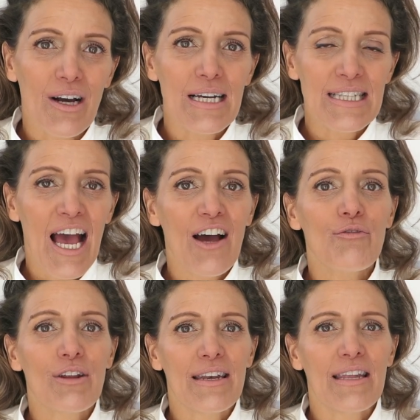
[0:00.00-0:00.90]
you guys
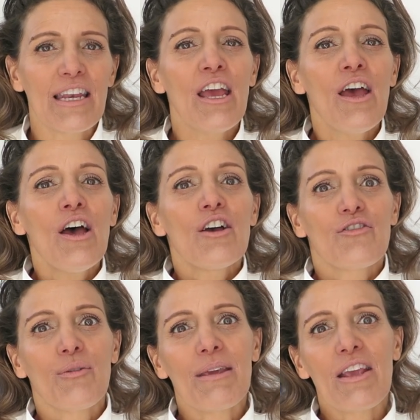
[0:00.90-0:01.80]
have written in
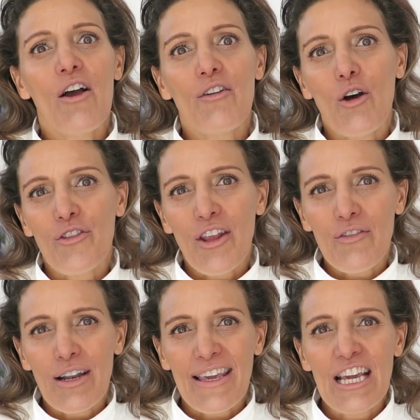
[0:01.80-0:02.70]
to me on
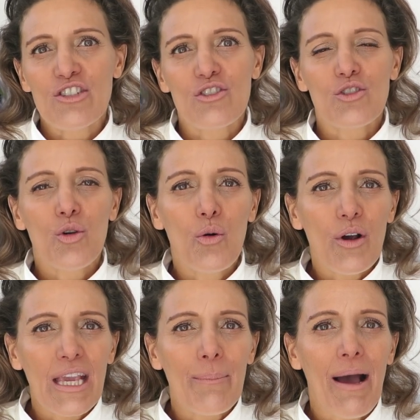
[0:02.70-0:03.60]
several occasions
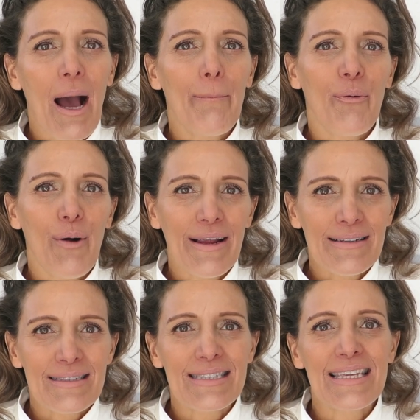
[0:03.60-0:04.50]
talking about
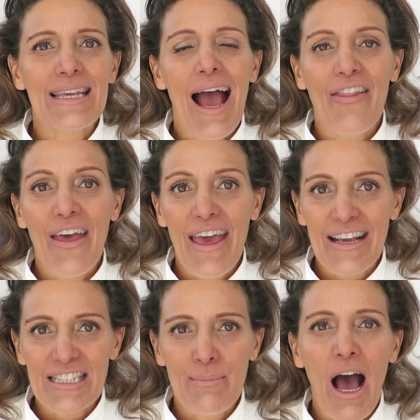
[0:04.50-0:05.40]
pregnancy and their
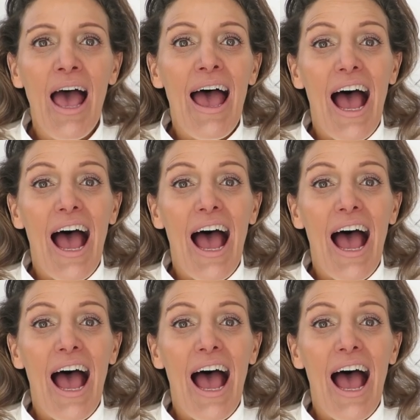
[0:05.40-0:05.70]
eczema